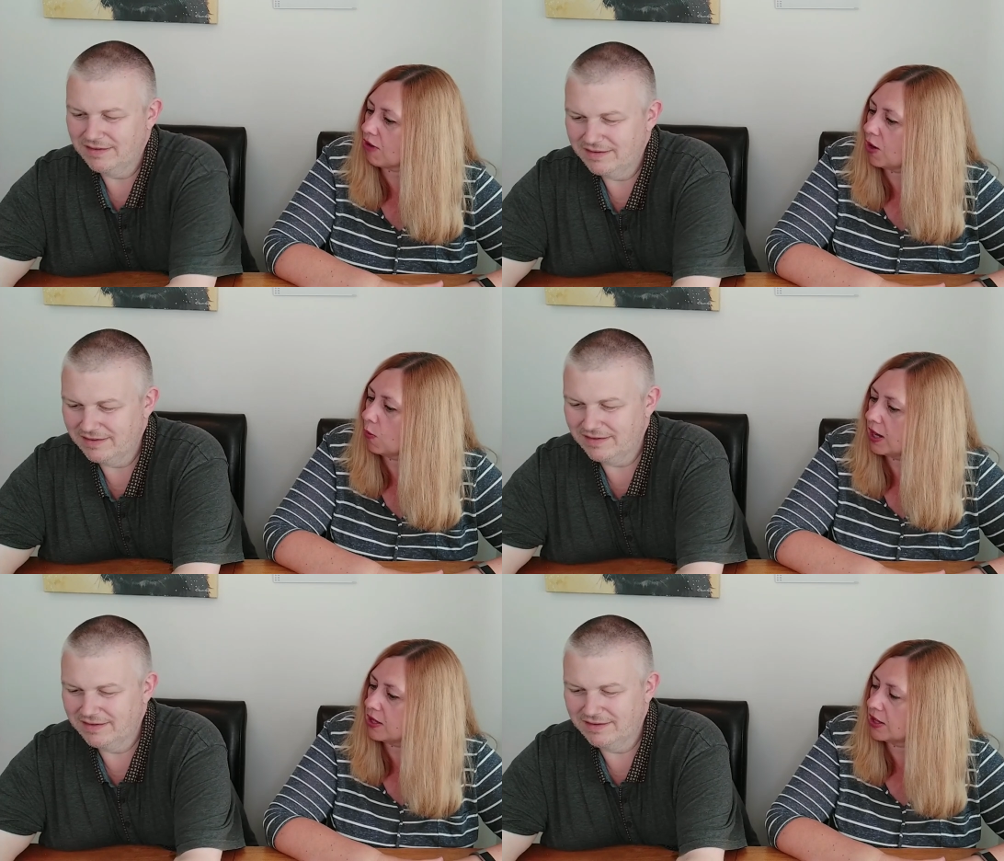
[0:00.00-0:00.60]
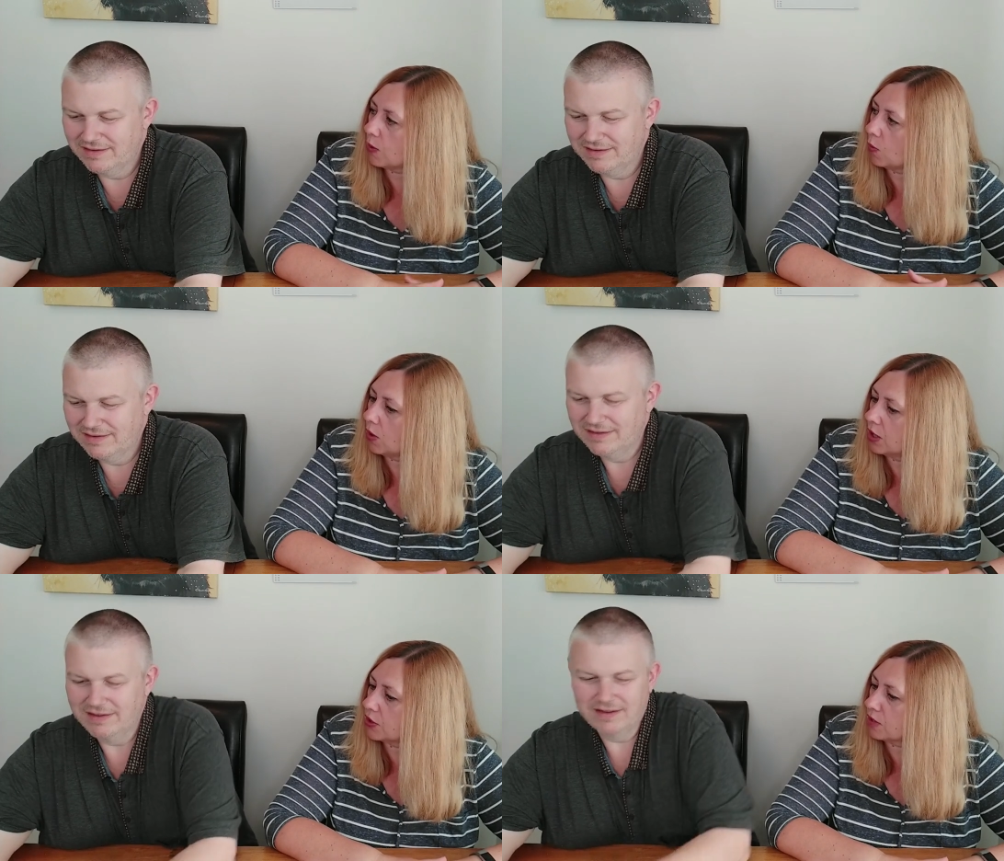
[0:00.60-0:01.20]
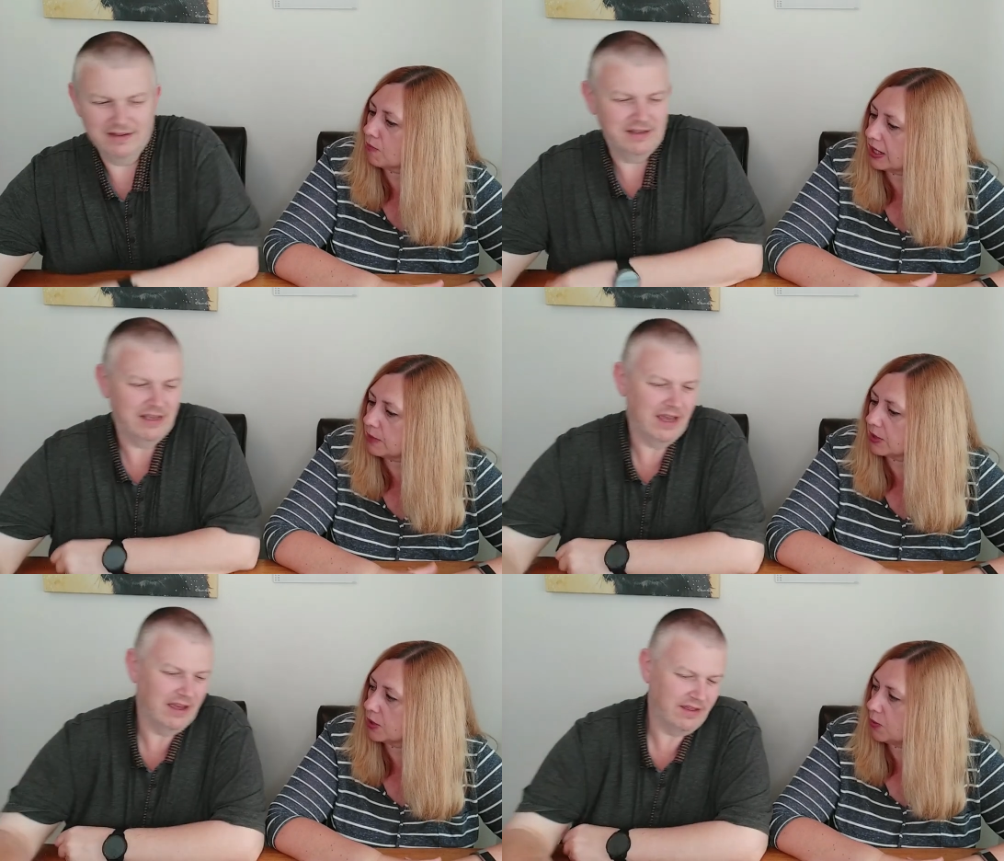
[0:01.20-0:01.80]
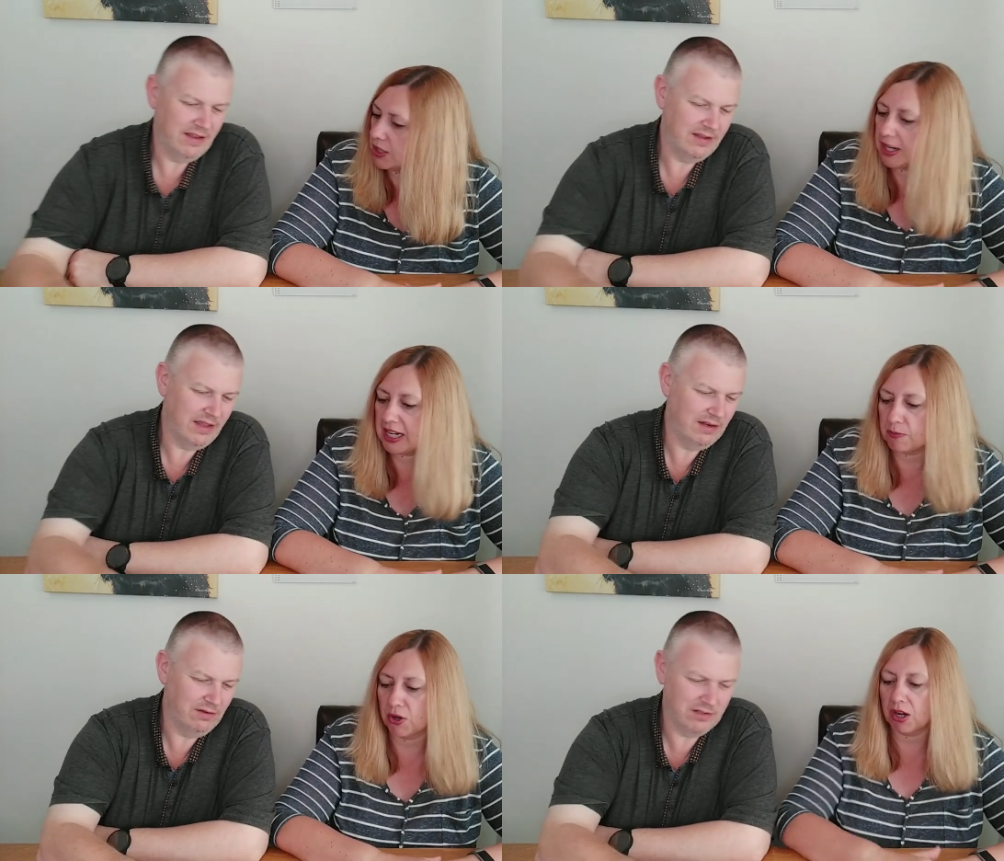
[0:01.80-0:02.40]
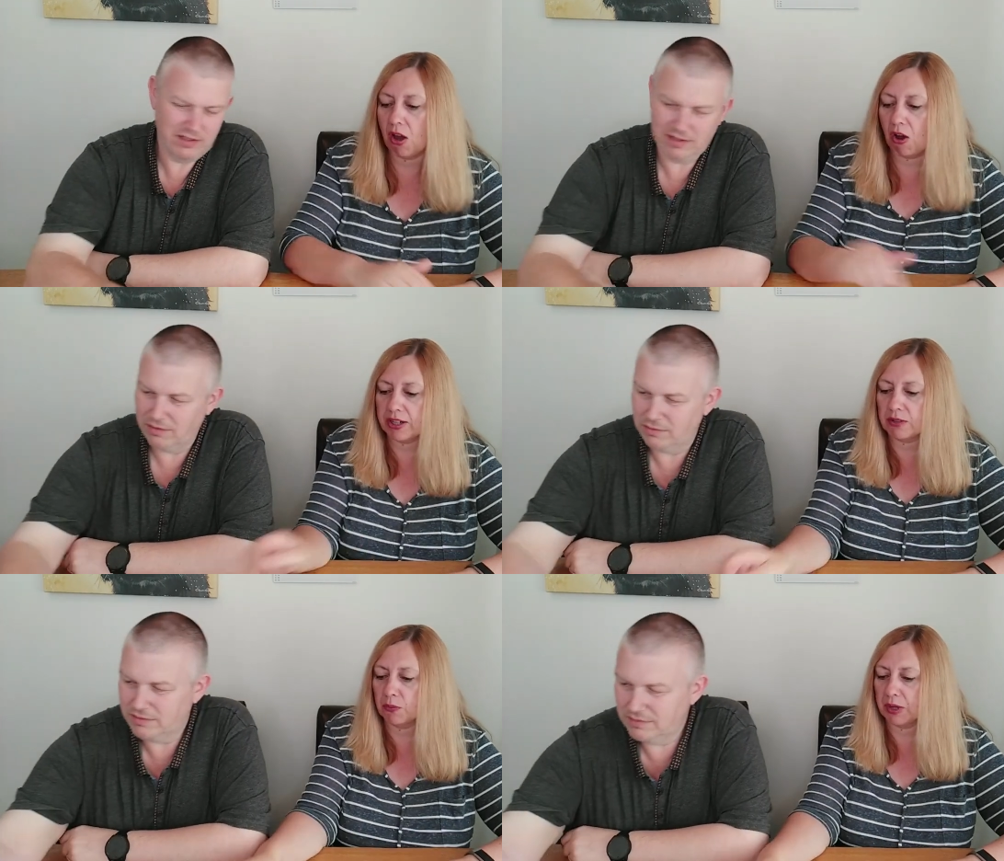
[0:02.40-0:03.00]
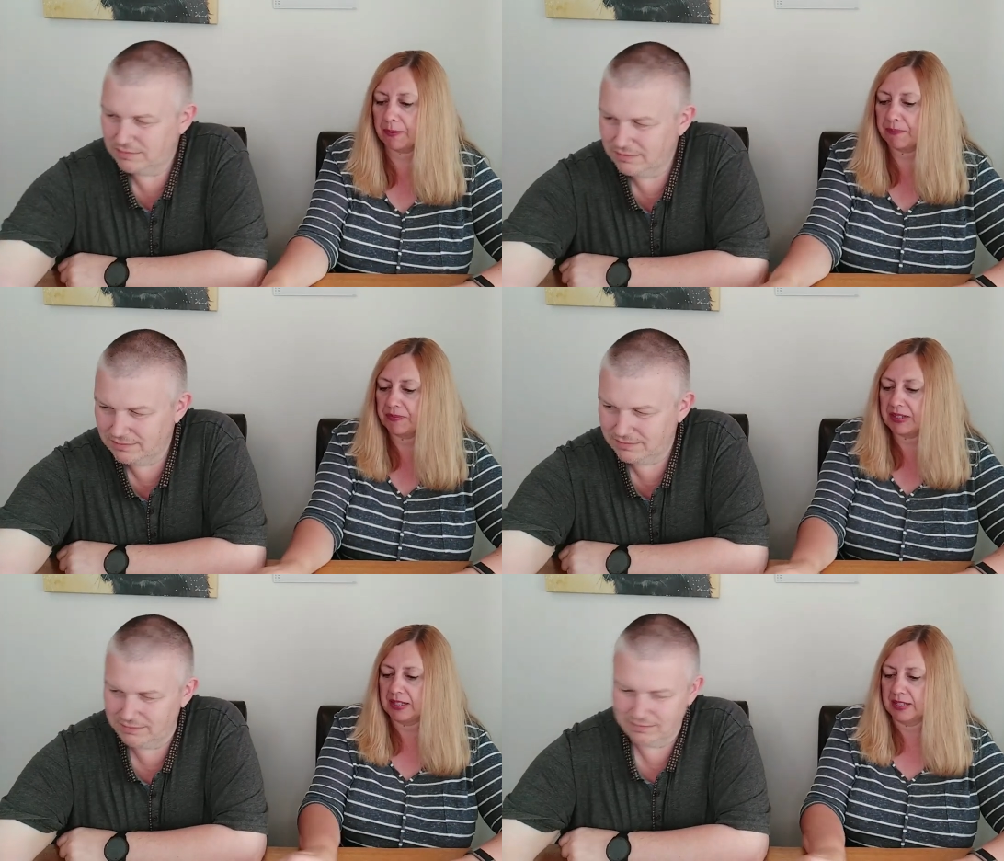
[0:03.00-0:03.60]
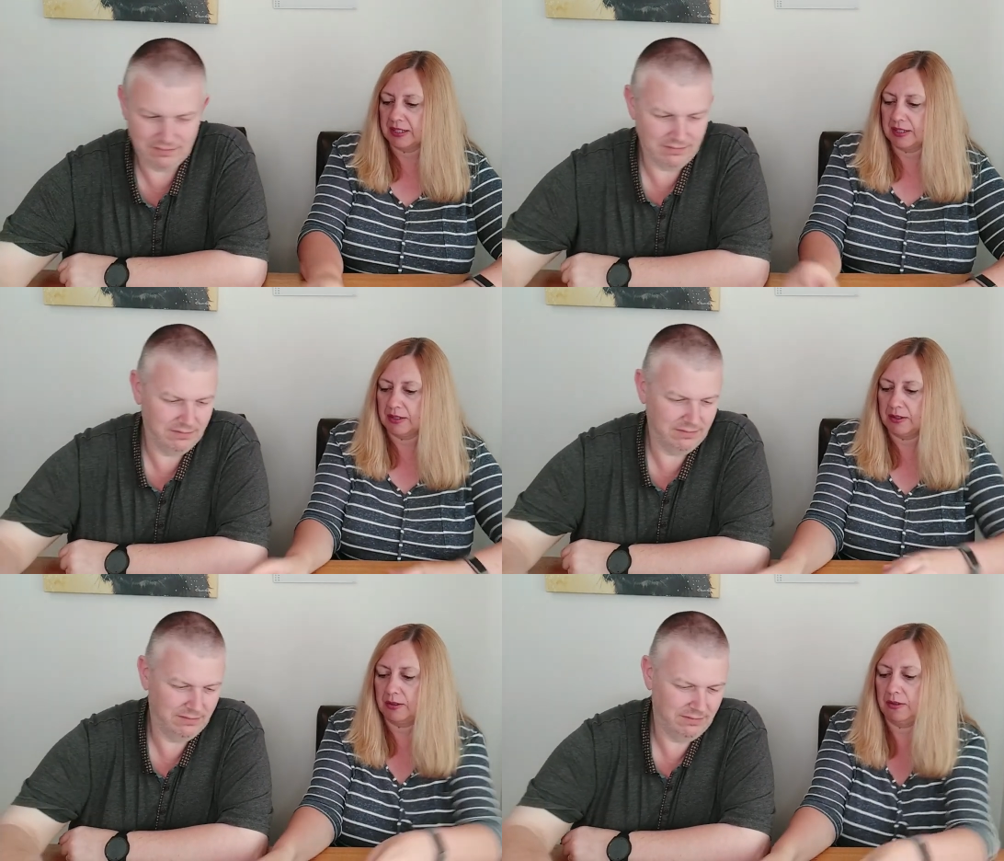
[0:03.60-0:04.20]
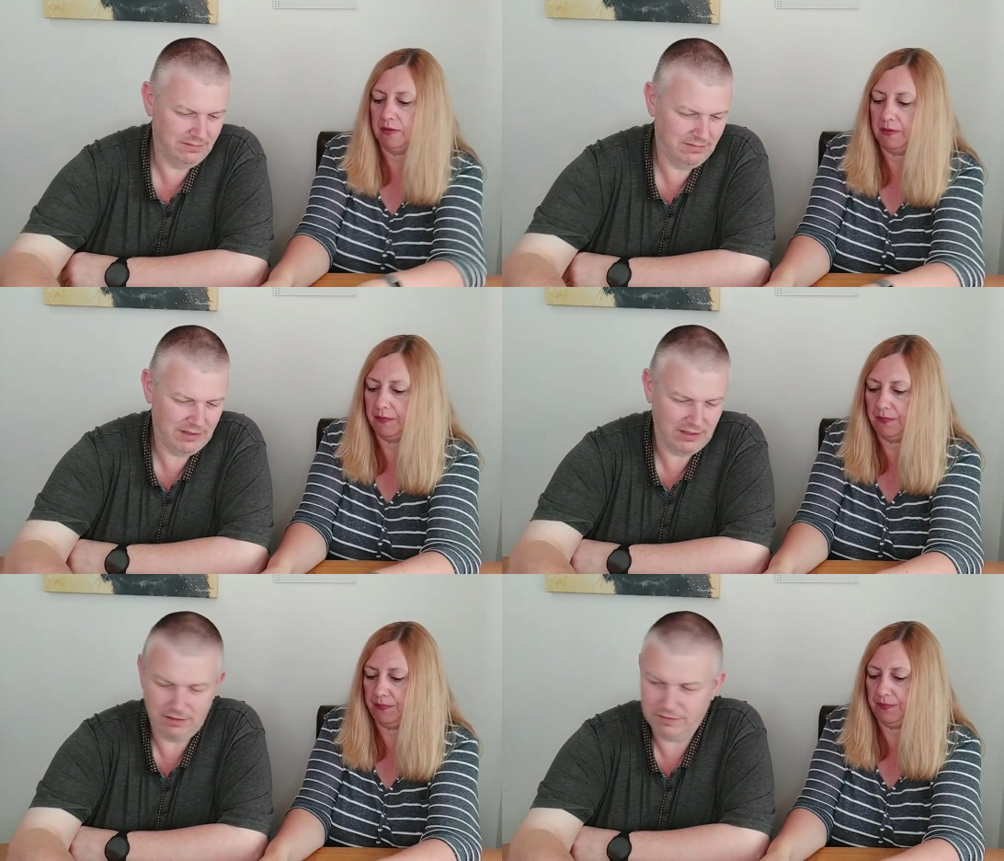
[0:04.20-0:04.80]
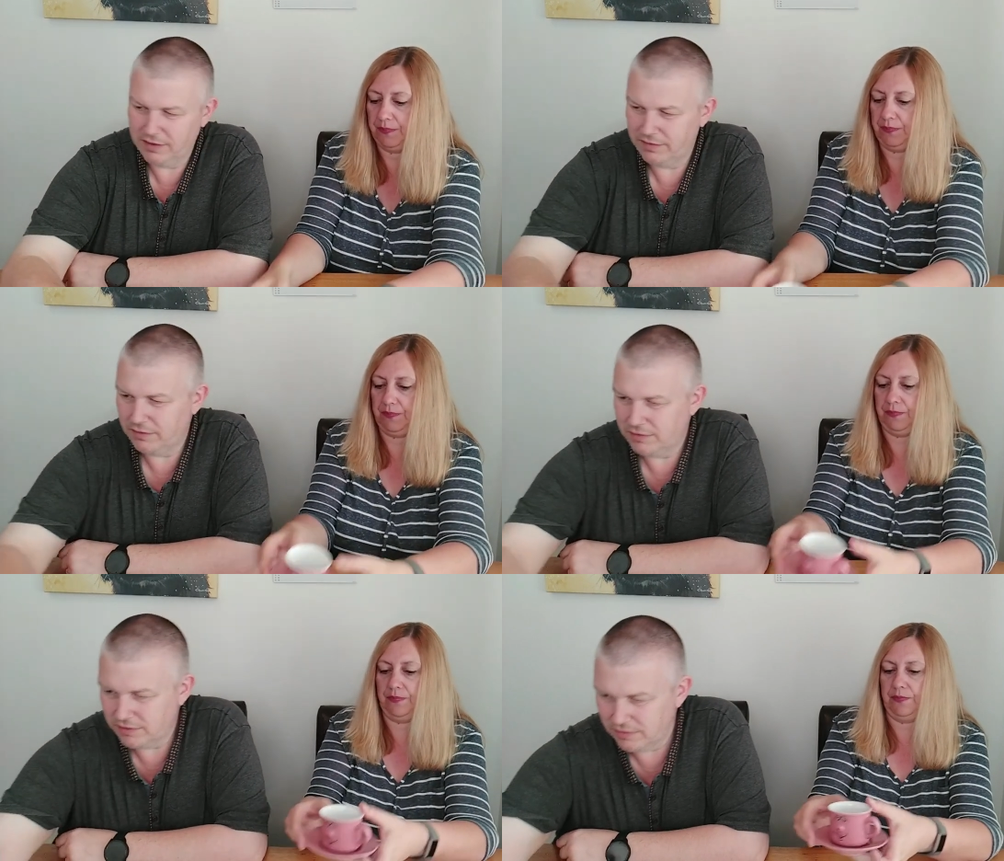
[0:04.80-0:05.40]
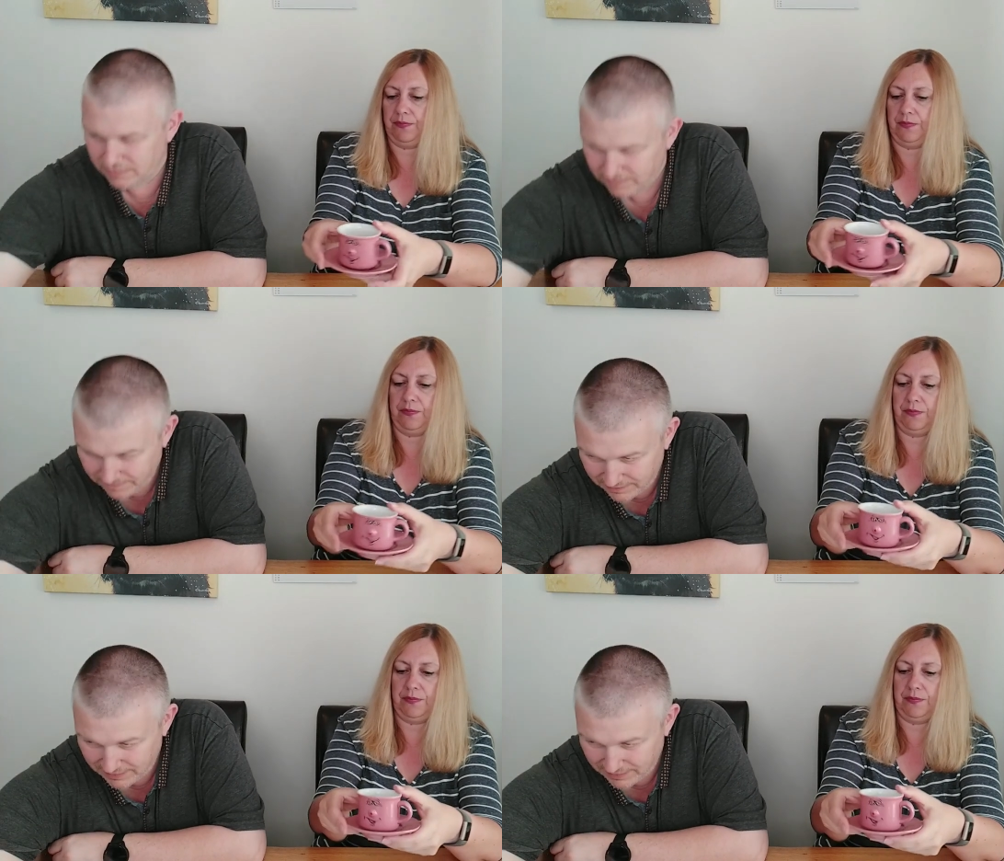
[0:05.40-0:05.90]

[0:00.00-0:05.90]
Speaker 1: straight away that they were worth some money. Yeah, because we'd seen them online, haven't we?
Speaker 2: There you go, I'll give you two.